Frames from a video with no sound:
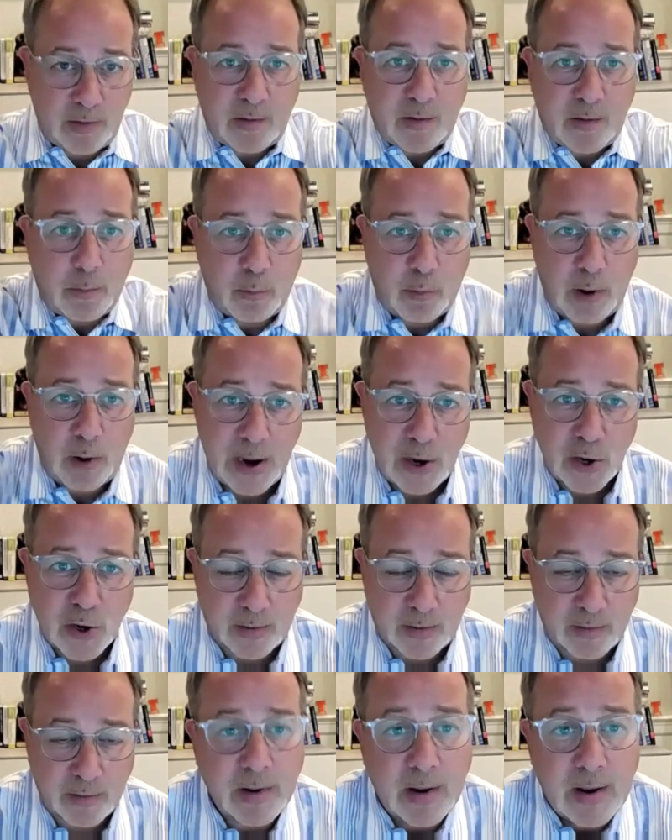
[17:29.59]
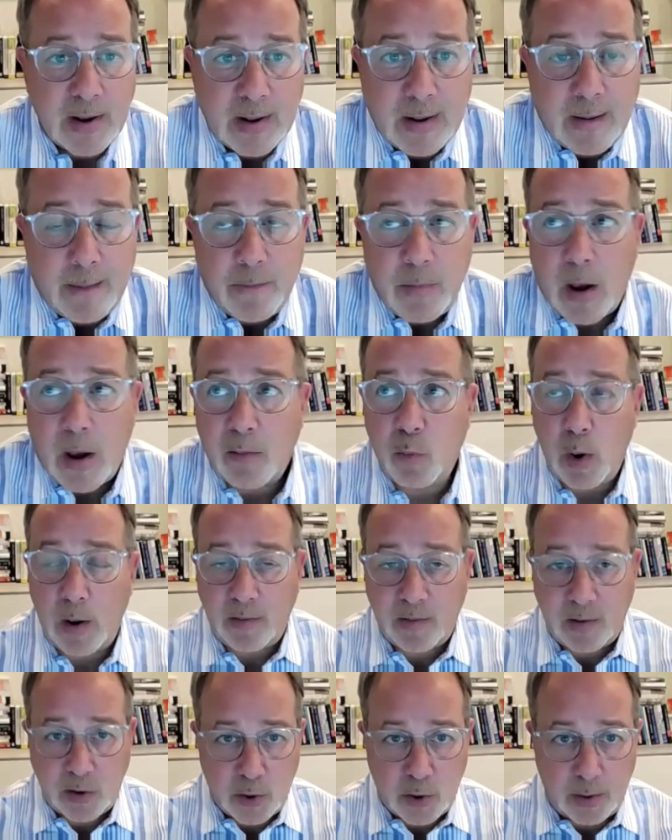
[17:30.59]
There's a range of
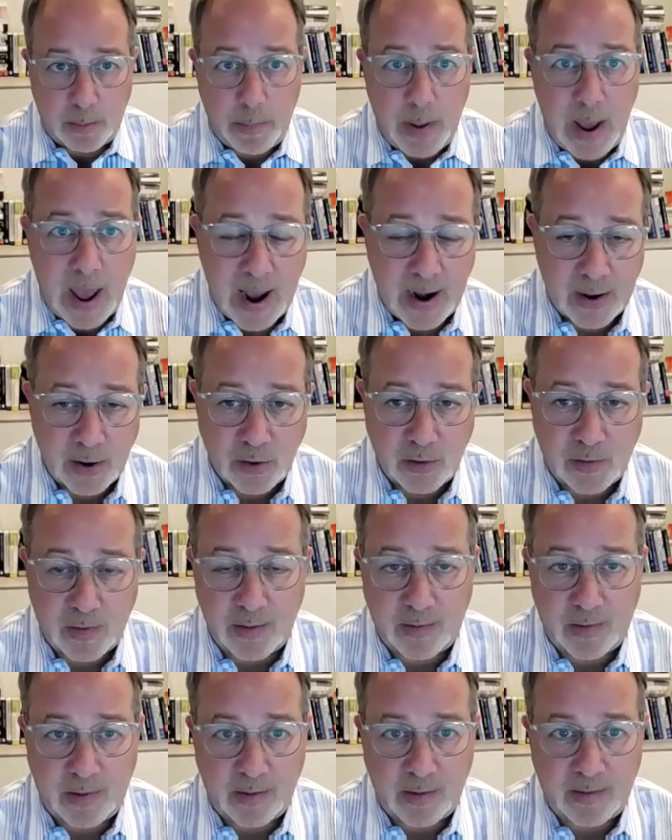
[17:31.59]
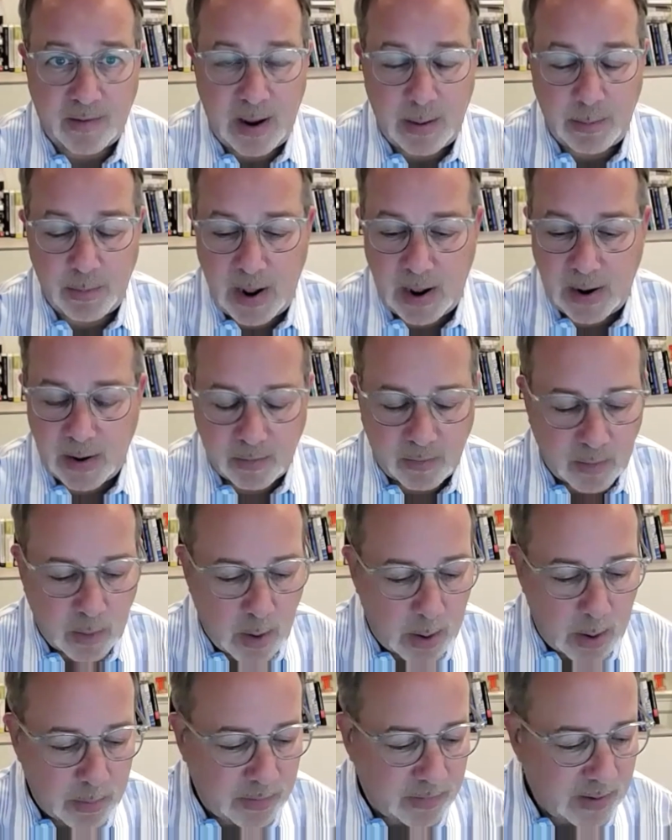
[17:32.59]
ways that you can package the same data.
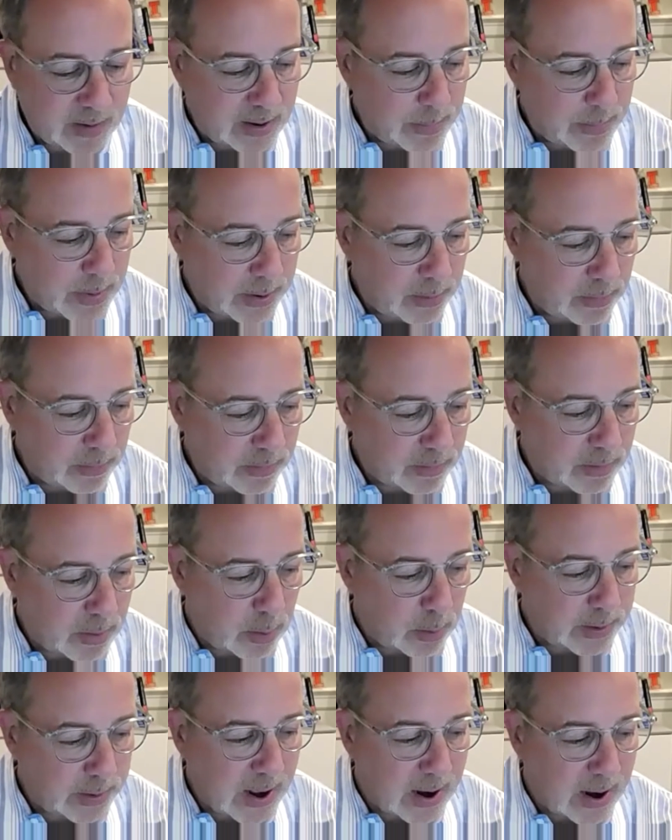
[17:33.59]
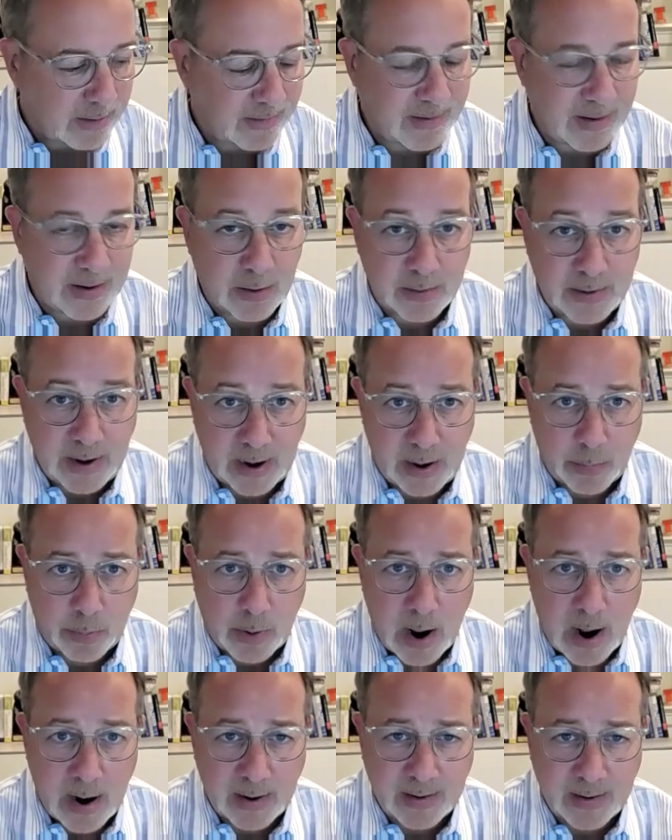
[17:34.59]
So I would say anybody who's only got a single data
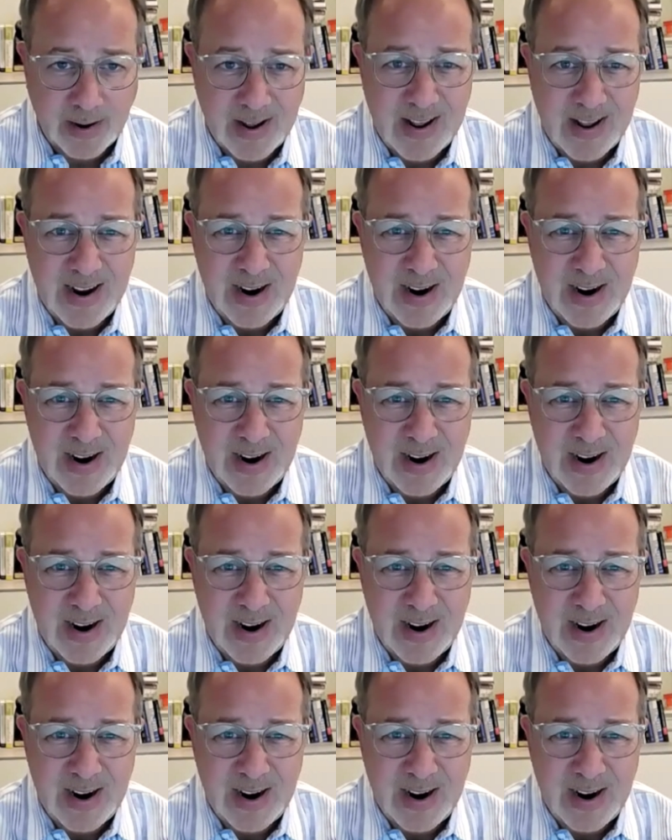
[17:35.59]
product